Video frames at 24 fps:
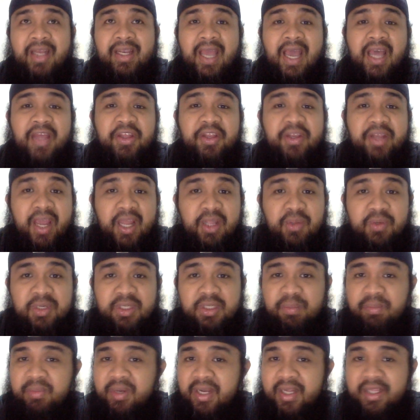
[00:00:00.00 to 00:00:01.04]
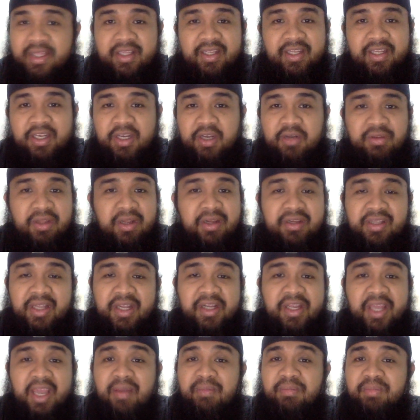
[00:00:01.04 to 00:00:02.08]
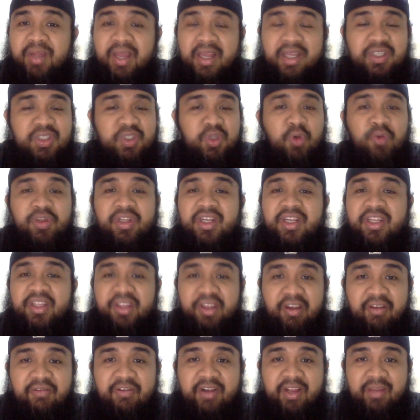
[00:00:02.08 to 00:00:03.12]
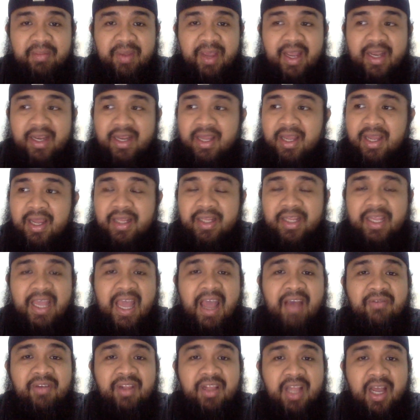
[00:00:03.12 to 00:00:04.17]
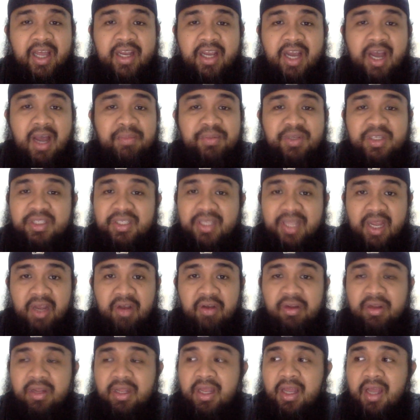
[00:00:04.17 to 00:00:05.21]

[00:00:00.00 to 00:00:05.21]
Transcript: Anthony Edwards, but you know their gameplay is totally different, man. They have a lot of options now.